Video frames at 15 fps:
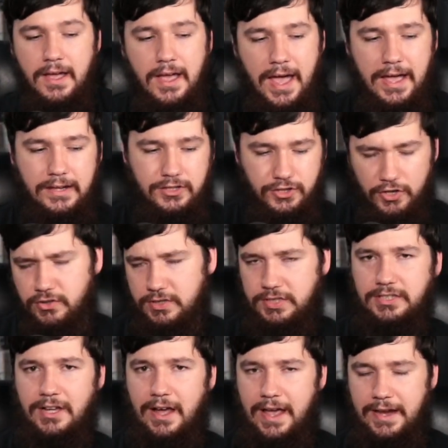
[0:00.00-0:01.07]
And you
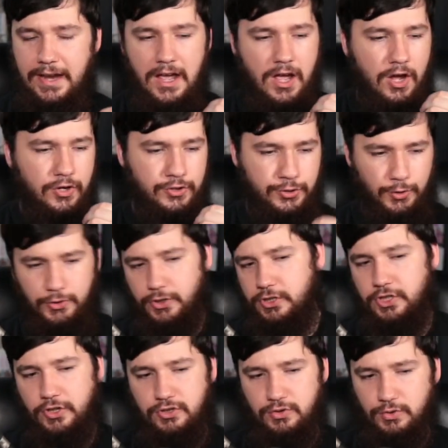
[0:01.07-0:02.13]
decide you're not
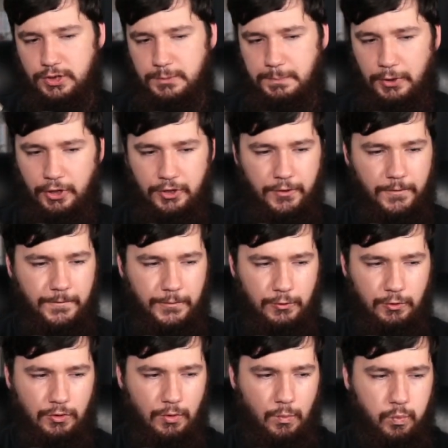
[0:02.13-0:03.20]
going to respond
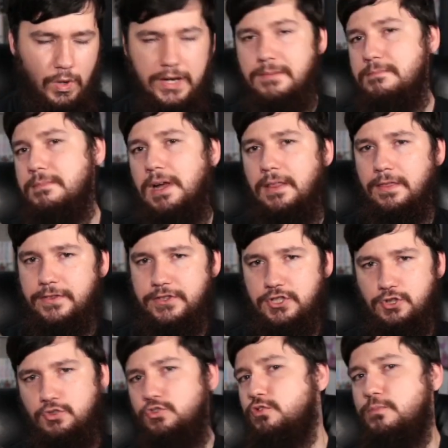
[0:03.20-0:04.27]
for 1 month,
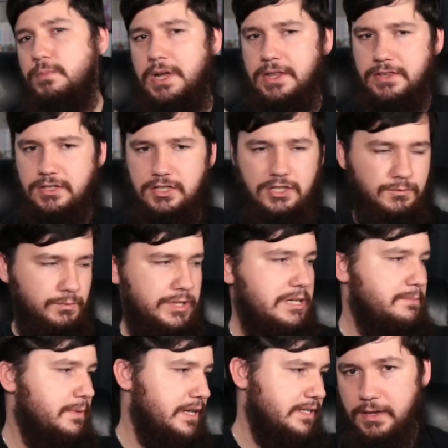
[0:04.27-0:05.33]
2 months, 3
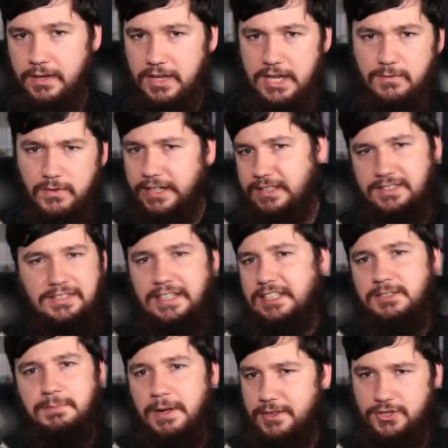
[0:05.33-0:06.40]
months, even like 6
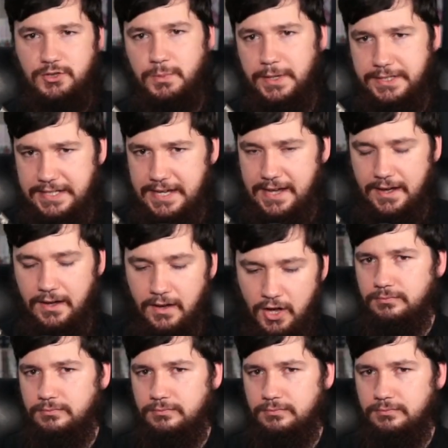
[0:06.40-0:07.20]
months or a year.